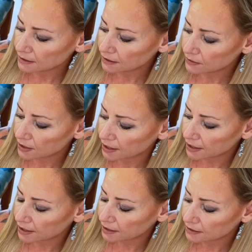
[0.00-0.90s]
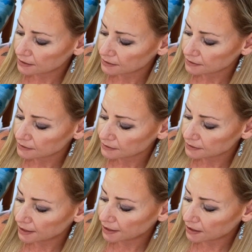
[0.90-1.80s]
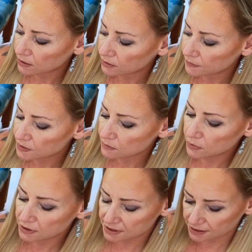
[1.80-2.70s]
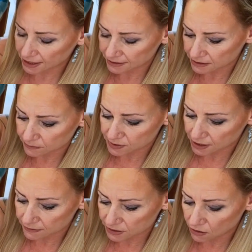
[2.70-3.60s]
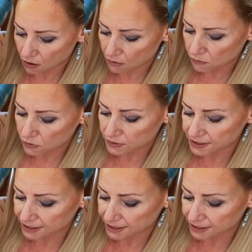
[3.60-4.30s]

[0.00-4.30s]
Okay, now if someone has landed themselves in hot water